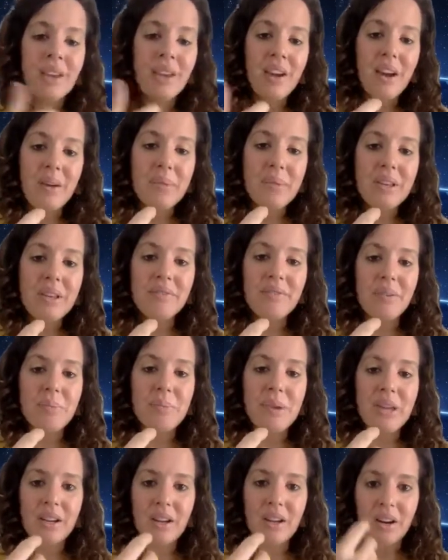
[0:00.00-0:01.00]
I mean, for
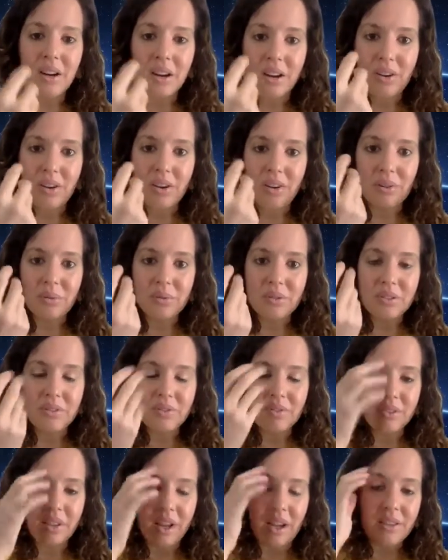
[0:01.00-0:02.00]
me, I know it was
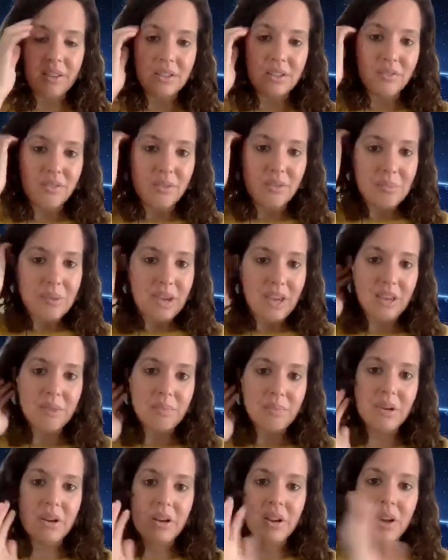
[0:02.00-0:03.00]
like this for me,
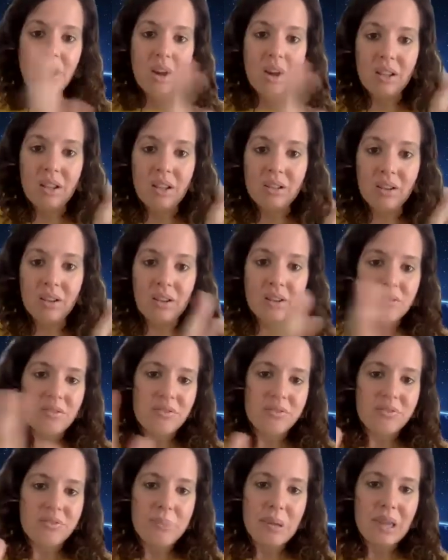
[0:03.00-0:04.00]
but a lot of
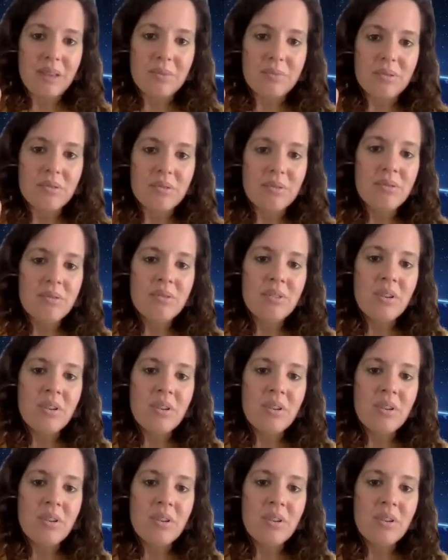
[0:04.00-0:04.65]
people,